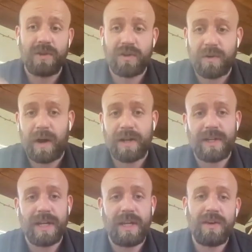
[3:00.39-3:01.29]
those who are
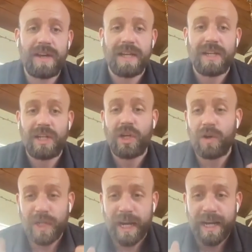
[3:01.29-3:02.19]
watching, you can go
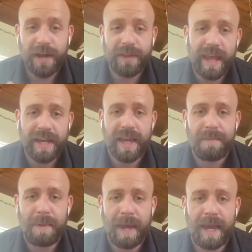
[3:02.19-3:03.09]
check out that
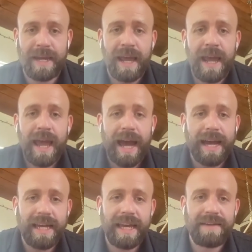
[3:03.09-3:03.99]
campaign
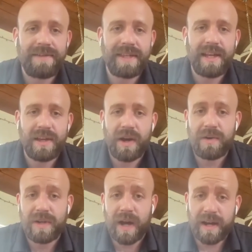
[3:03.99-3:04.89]
at
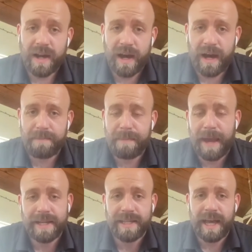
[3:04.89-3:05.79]

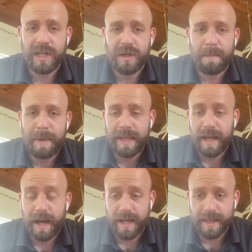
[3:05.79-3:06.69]

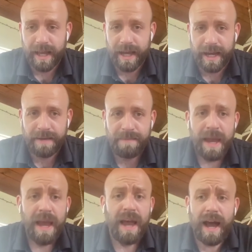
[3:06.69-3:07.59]
GiveSendGo.com/BellaOnline.
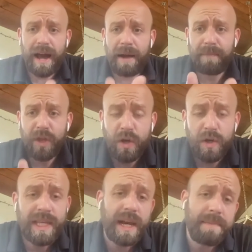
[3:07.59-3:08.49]
You
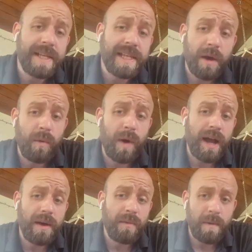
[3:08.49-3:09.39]
set up this. What
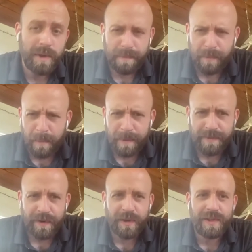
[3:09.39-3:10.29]
was the purpose
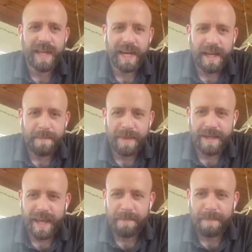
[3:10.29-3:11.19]
for you setting up the
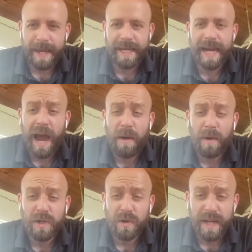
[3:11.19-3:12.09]
campaign, and how
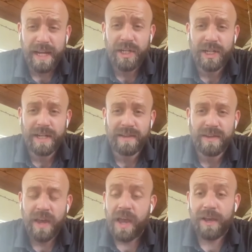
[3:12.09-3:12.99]
are
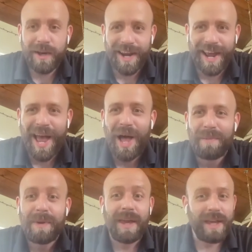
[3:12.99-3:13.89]
donations going to
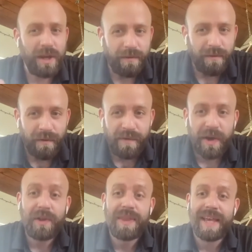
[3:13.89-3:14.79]
help you
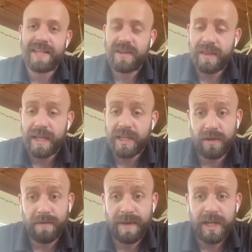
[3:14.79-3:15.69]
fulfill this
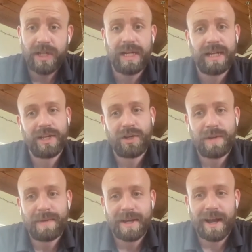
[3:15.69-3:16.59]
vision and this
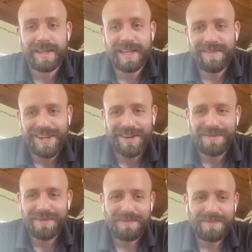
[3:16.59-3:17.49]
dream that God's given you?